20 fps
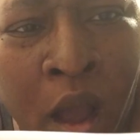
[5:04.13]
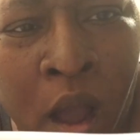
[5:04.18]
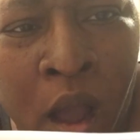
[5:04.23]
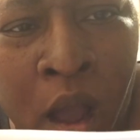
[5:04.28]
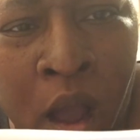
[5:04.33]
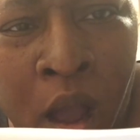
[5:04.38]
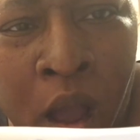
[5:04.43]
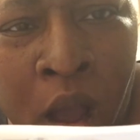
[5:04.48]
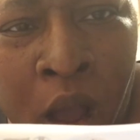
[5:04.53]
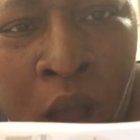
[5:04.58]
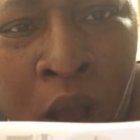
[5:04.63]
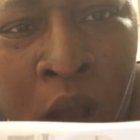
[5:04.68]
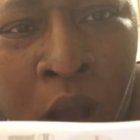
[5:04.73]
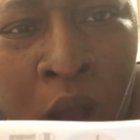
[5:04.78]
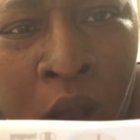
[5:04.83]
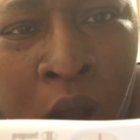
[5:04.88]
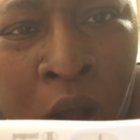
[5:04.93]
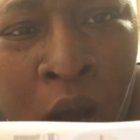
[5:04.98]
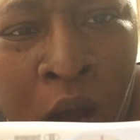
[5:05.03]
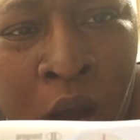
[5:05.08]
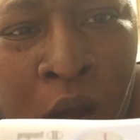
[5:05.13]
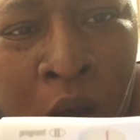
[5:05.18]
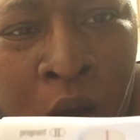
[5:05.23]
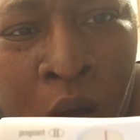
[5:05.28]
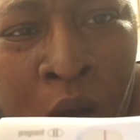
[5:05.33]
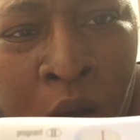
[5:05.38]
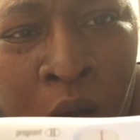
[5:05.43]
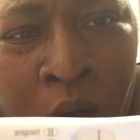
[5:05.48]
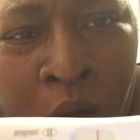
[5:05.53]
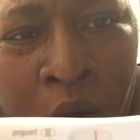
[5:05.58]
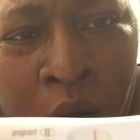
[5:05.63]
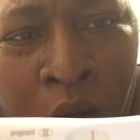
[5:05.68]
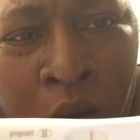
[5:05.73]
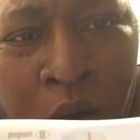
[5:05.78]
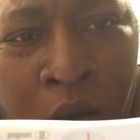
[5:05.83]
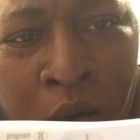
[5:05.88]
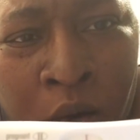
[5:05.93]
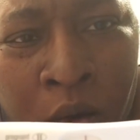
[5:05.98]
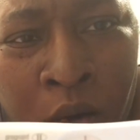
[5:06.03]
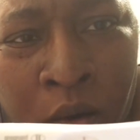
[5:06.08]

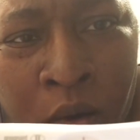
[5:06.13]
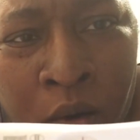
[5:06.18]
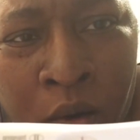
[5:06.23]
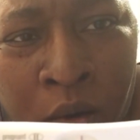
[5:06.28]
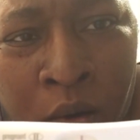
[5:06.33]
[no speech]